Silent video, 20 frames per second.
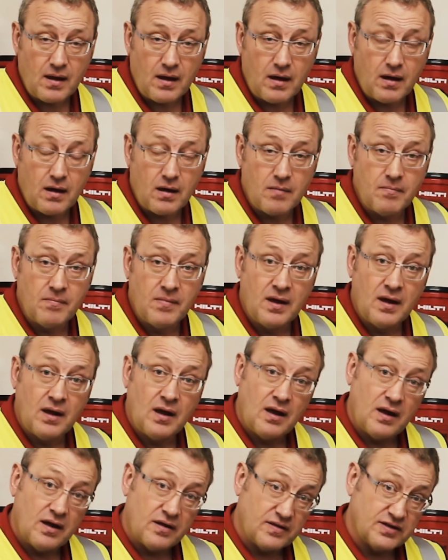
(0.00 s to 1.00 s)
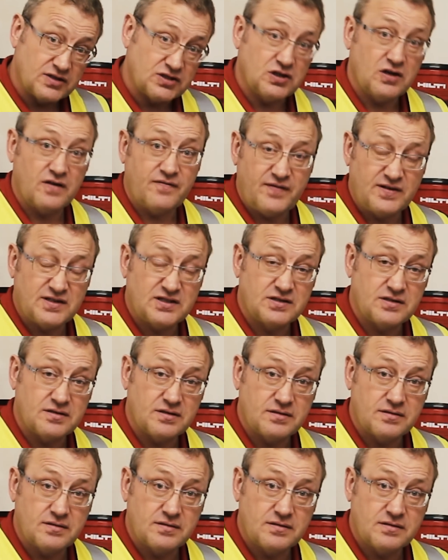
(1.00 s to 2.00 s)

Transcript: Um, the surface